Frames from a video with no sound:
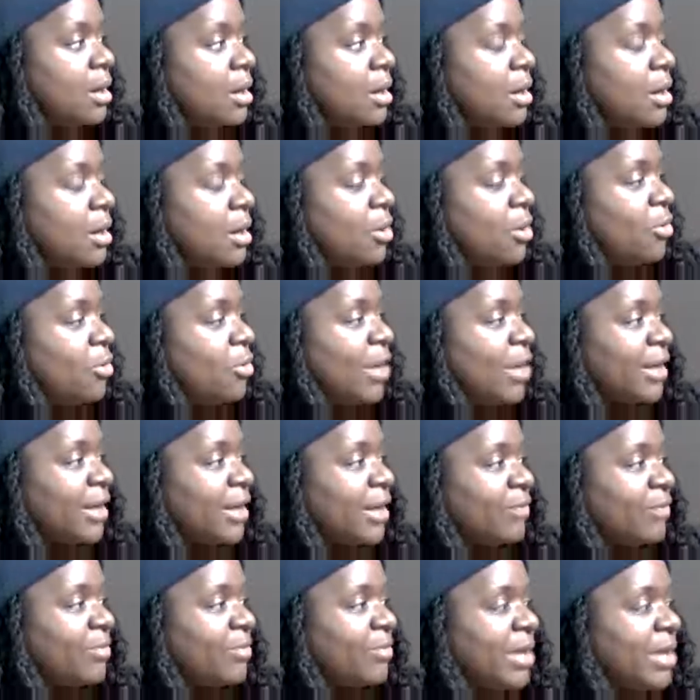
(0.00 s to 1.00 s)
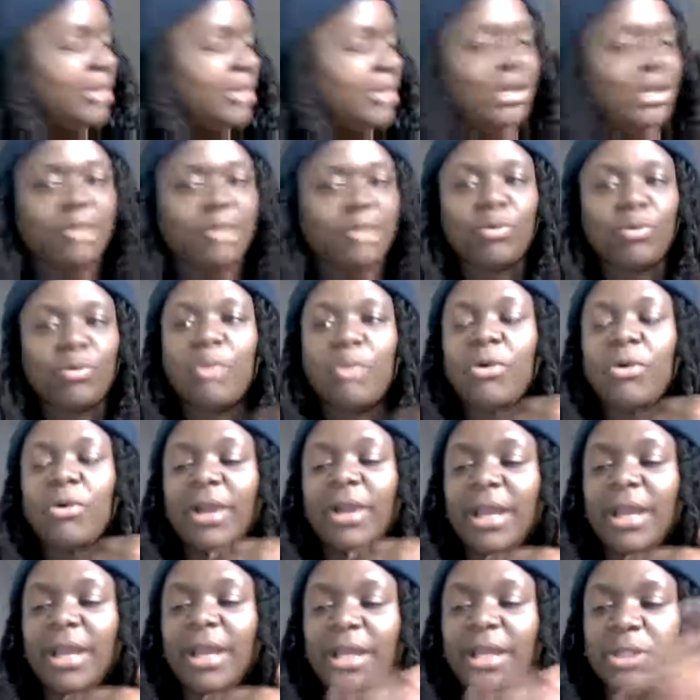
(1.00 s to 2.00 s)
Oh, I gotta remind, and then one more
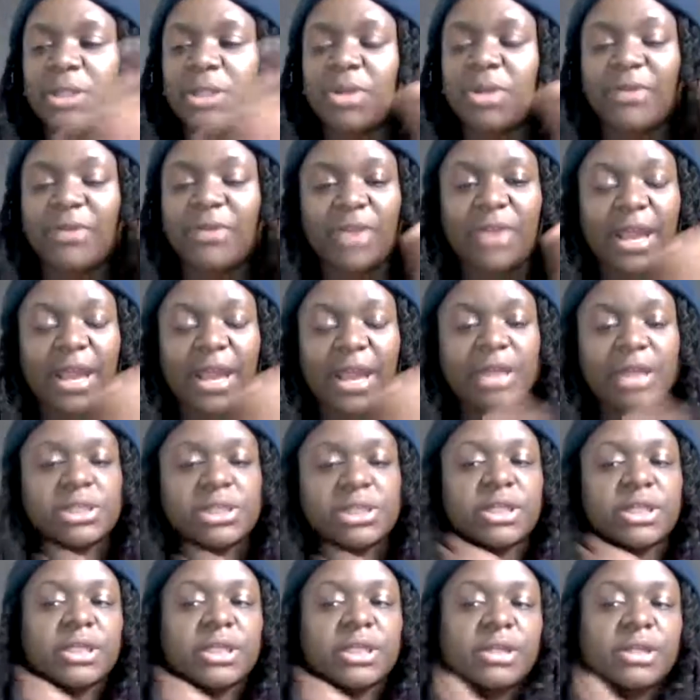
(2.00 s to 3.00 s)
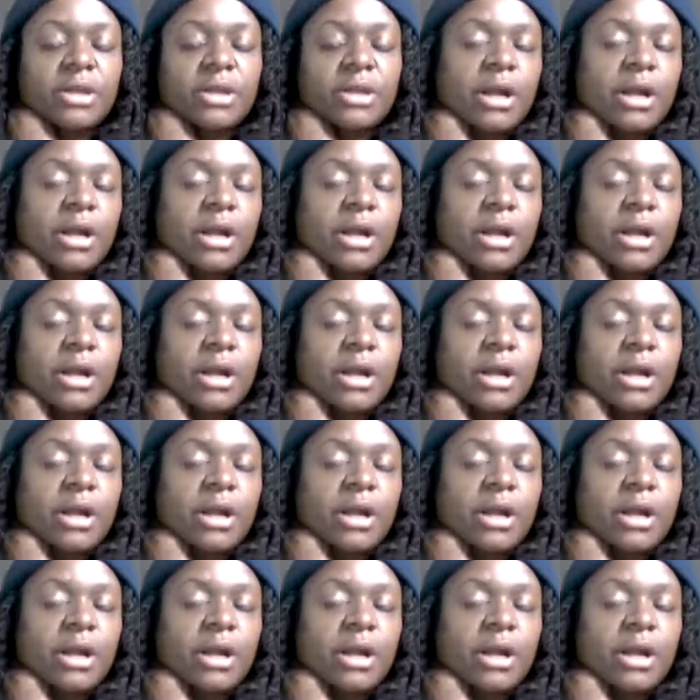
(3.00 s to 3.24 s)
egg, because you have to actually